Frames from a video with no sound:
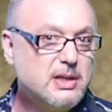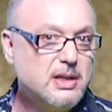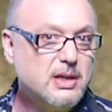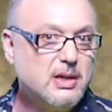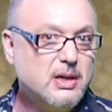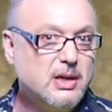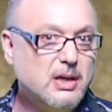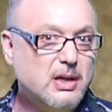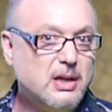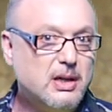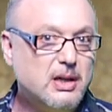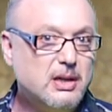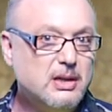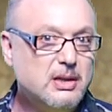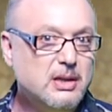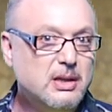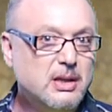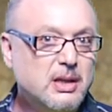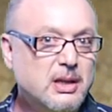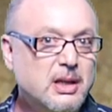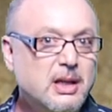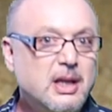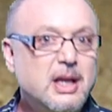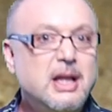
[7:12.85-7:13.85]
and all,
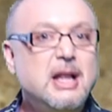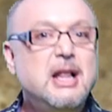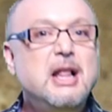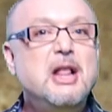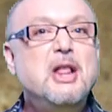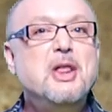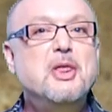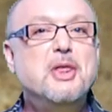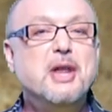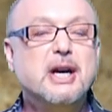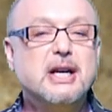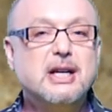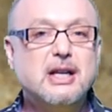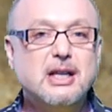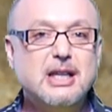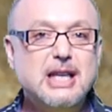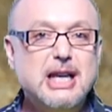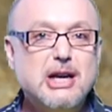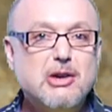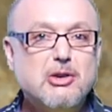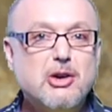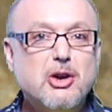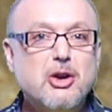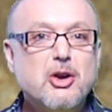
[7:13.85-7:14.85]
the
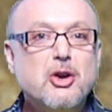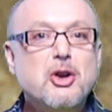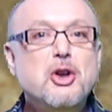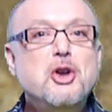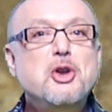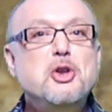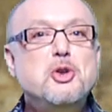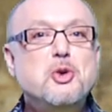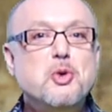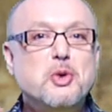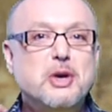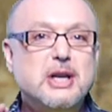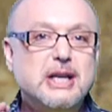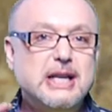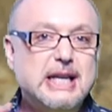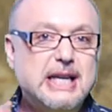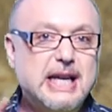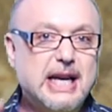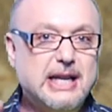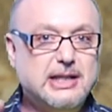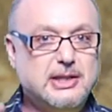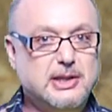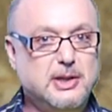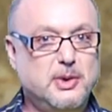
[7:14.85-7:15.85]
clearer you can
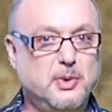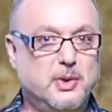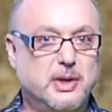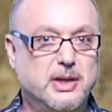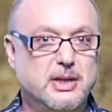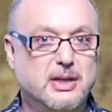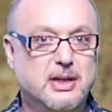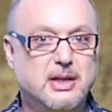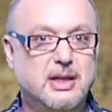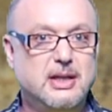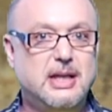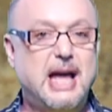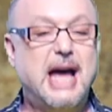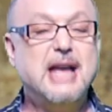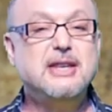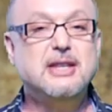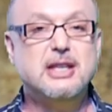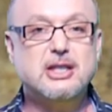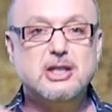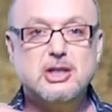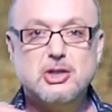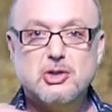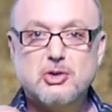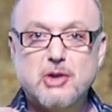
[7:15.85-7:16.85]
get to it. And the
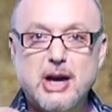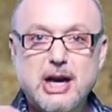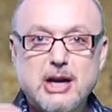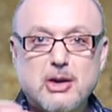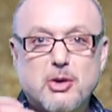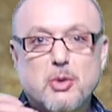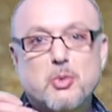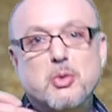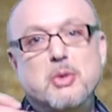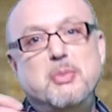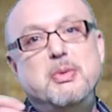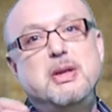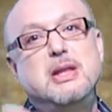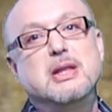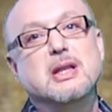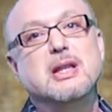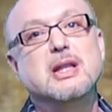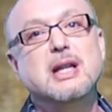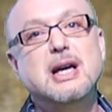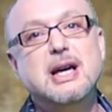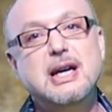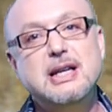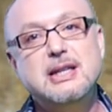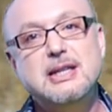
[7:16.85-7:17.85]
straighter will be the
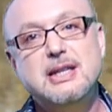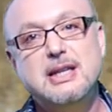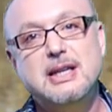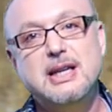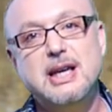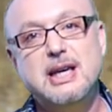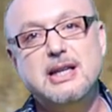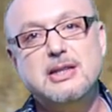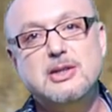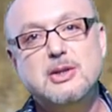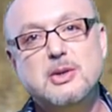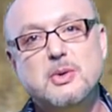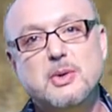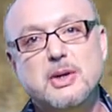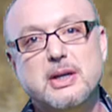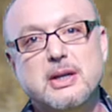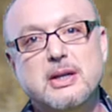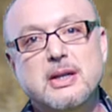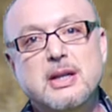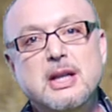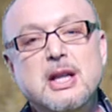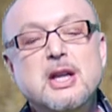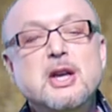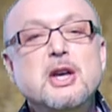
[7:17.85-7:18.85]
line to get to it.
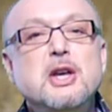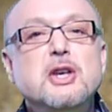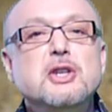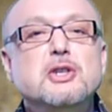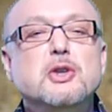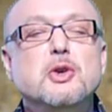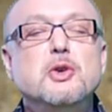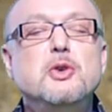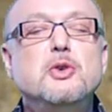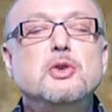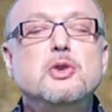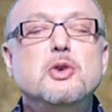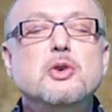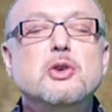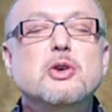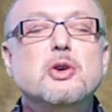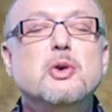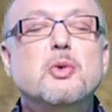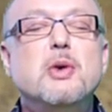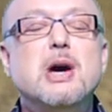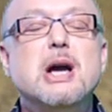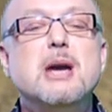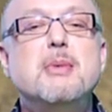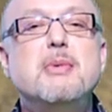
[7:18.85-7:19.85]
So you do your
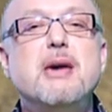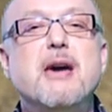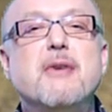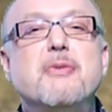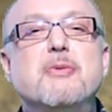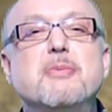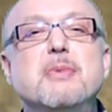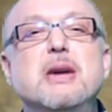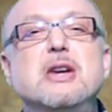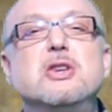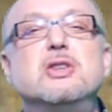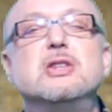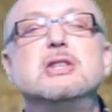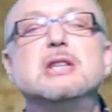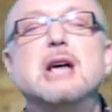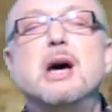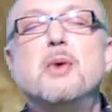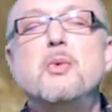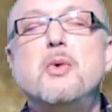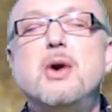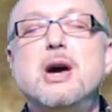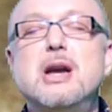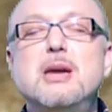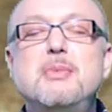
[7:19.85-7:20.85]
quantum affirmations. I
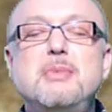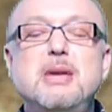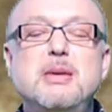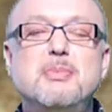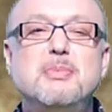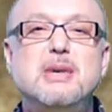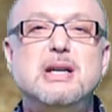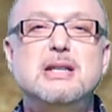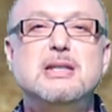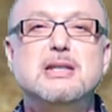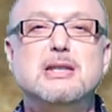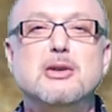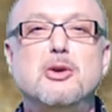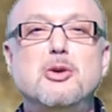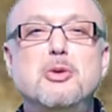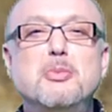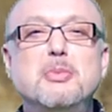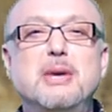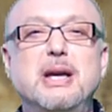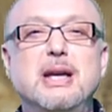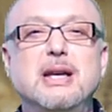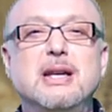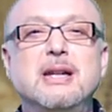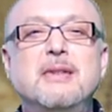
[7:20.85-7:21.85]
want to meet my
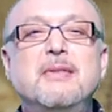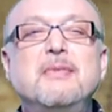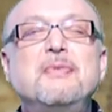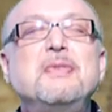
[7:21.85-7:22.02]
soulmate.